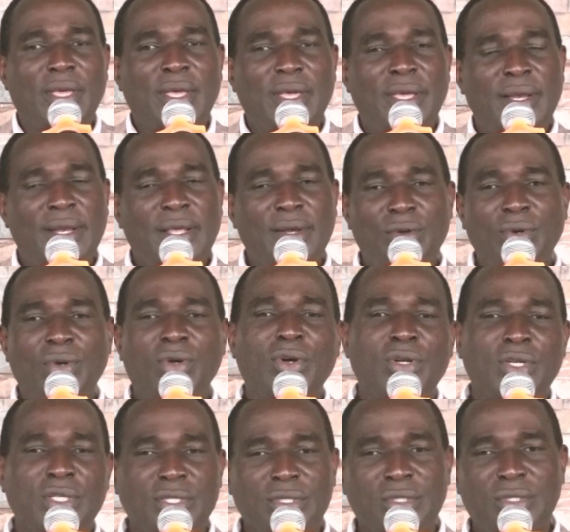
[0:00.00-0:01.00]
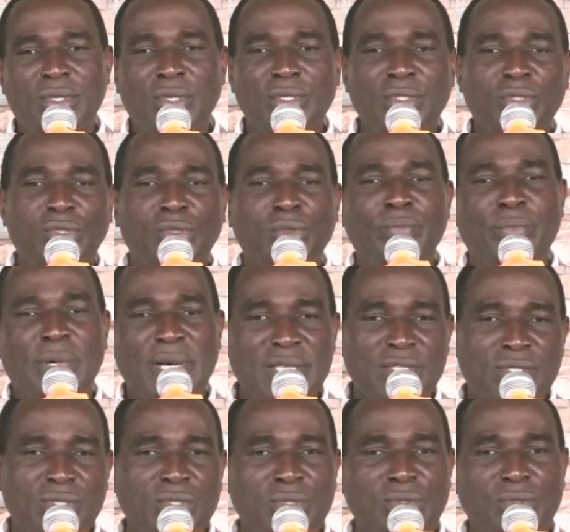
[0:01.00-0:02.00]
and I know God is going to
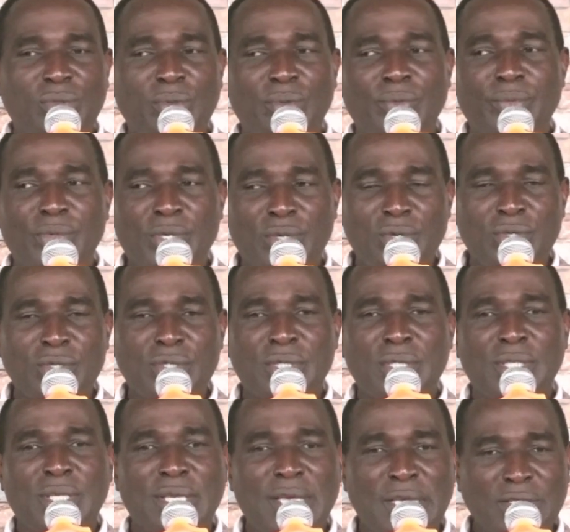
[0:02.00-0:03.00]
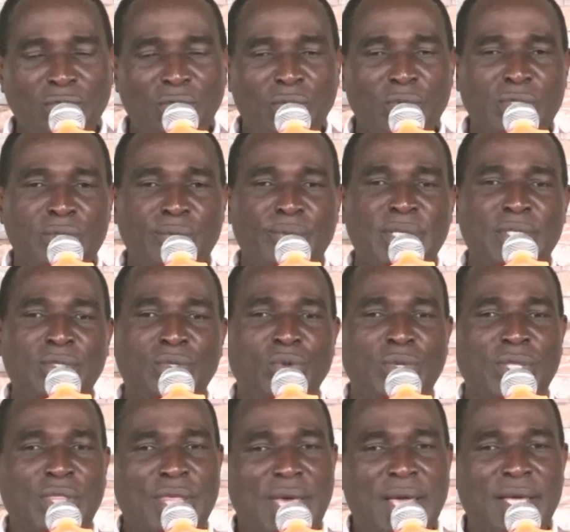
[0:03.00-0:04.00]
bless you because he has always been
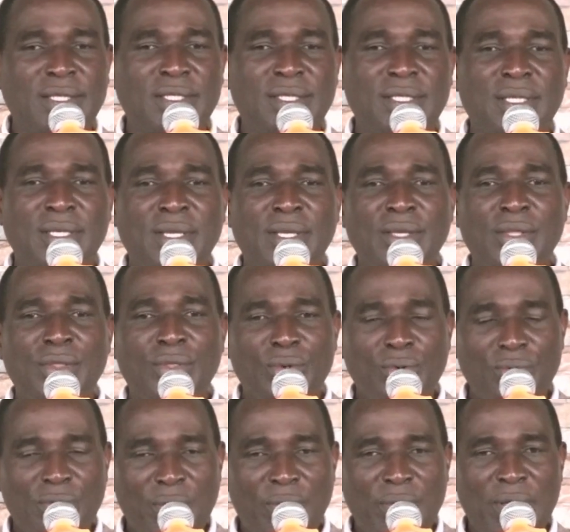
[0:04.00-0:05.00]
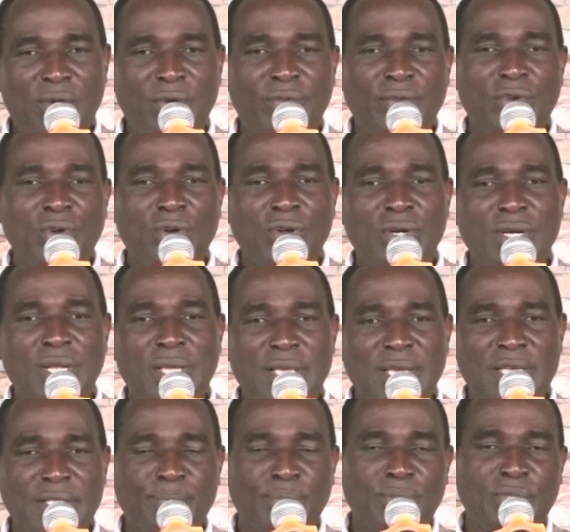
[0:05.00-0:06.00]
doing that through the word of God he
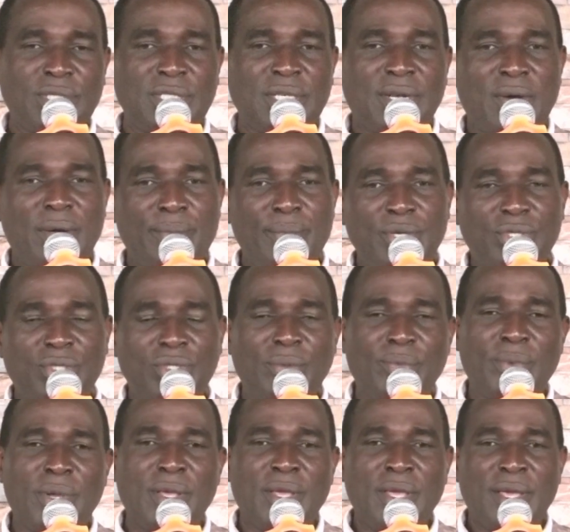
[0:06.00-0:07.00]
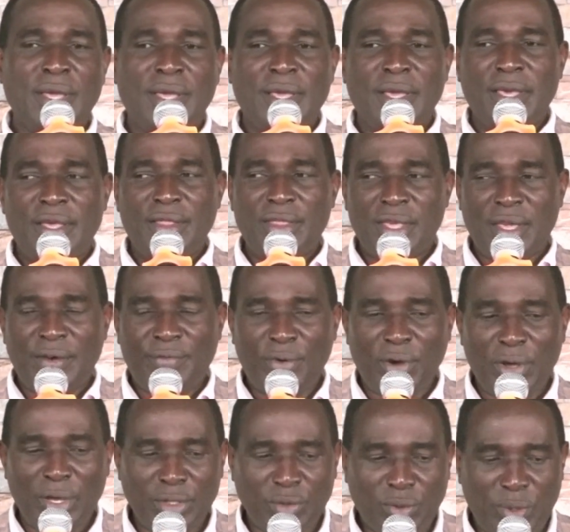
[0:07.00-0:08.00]
has put in our bishop. And
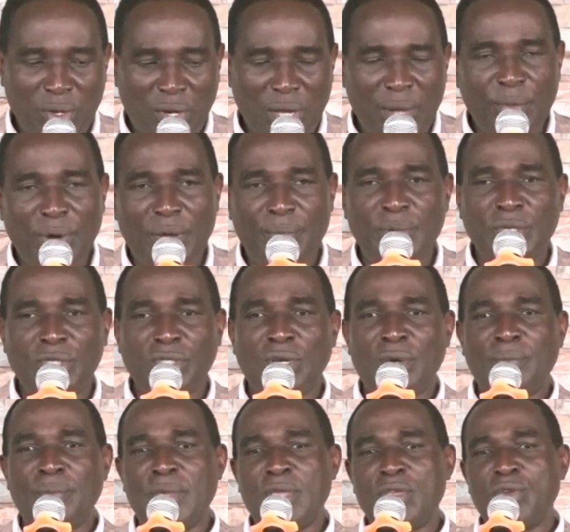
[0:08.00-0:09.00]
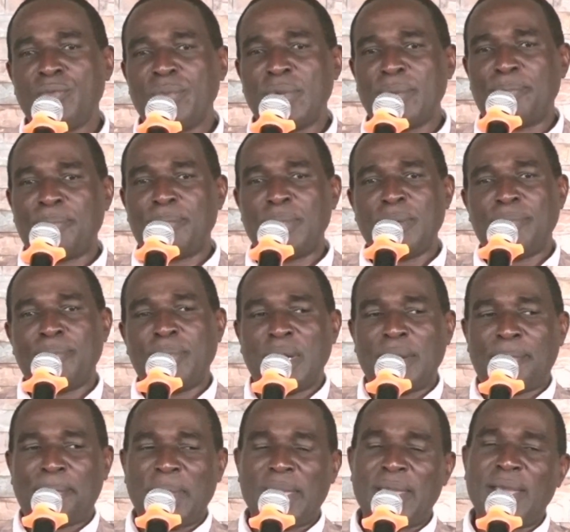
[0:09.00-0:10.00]
therefore, as we welcome our bishop, may you be
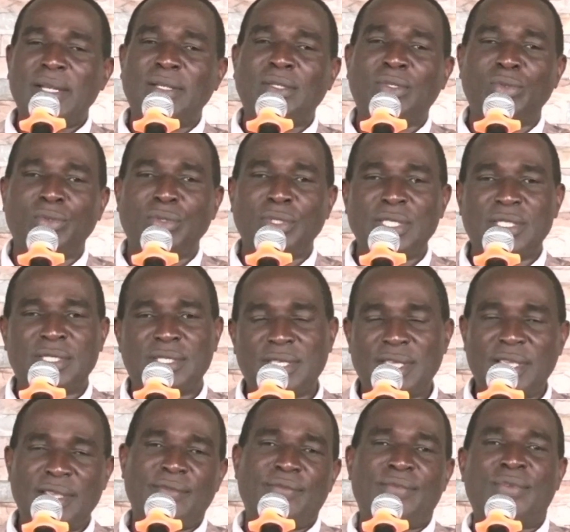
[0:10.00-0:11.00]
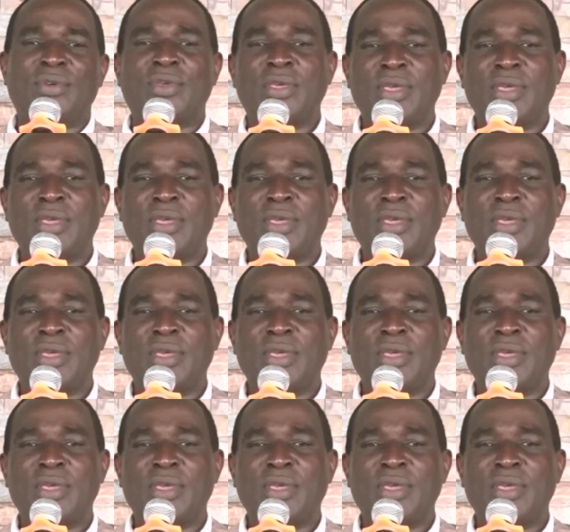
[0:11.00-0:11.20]
prepared to receive